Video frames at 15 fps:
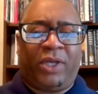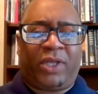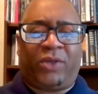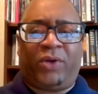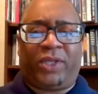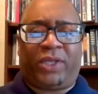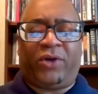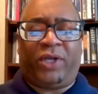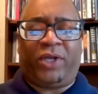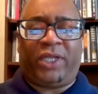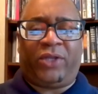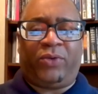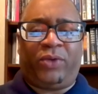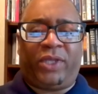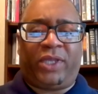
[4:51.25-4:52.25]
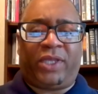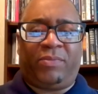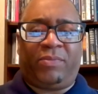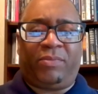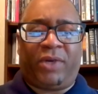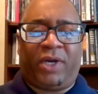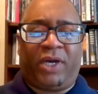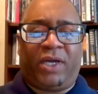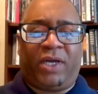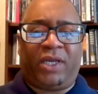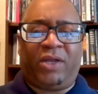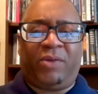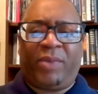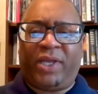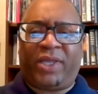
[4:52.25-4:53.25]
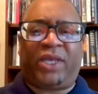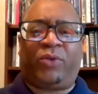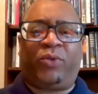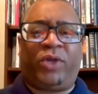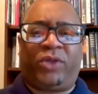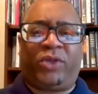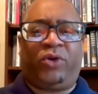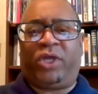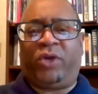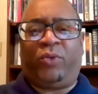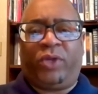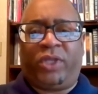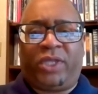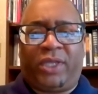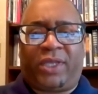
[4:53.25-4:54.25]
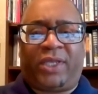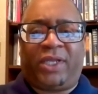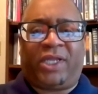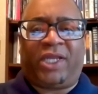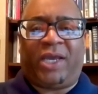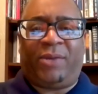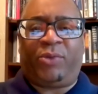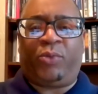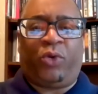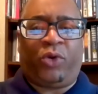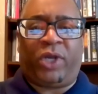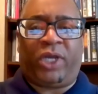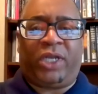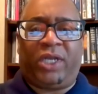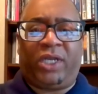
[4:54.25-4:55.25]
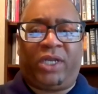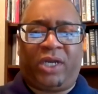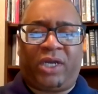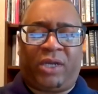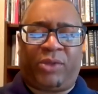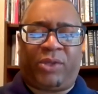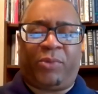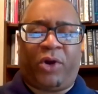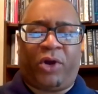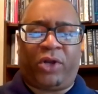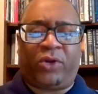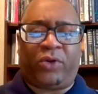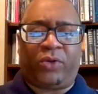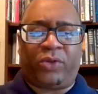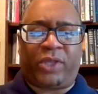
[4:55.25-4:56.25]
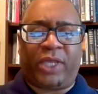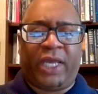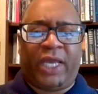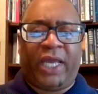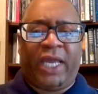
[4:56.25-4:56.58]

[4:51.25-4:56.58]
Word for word: So I started doing some uh, you know basic research. I went to the Sun Times Morgan, dug up some articles,